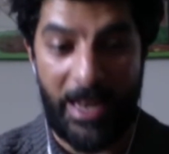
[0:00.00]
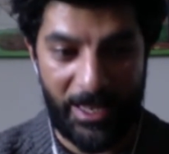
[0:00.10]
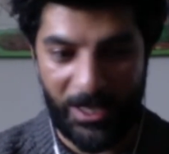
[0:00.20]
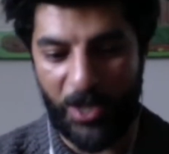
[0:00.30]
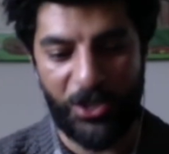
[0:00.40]

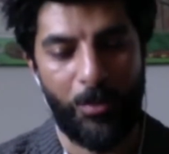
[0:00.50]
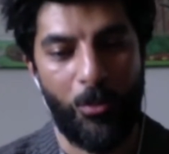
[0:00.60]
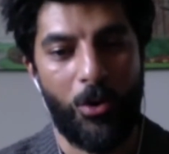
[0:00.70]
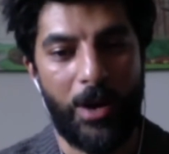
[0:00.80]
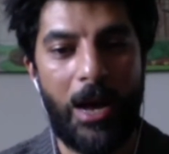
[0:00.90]
especially
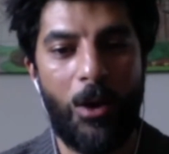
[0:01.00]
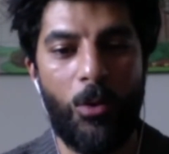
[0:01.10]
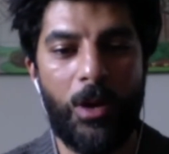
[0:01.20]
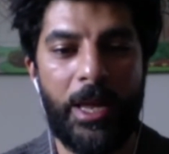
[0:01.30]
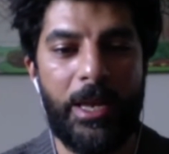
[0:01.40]
more now,
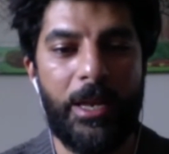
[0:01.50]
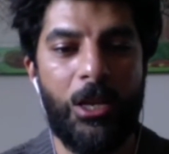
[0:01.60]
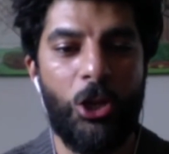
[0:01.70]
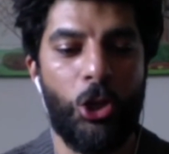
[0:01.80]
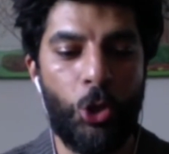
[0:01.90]
in
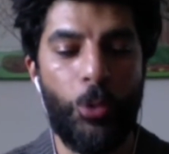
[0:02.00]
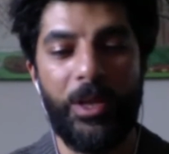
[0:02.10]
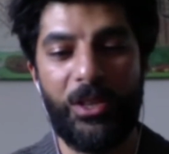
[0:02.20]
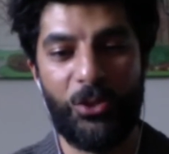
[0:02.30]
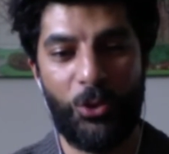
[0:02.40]

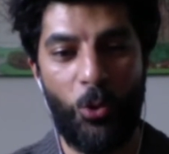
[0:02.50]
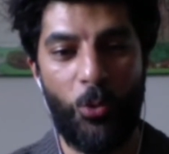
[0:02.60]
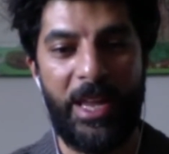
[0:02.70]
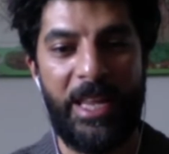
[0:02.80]
doing the story in the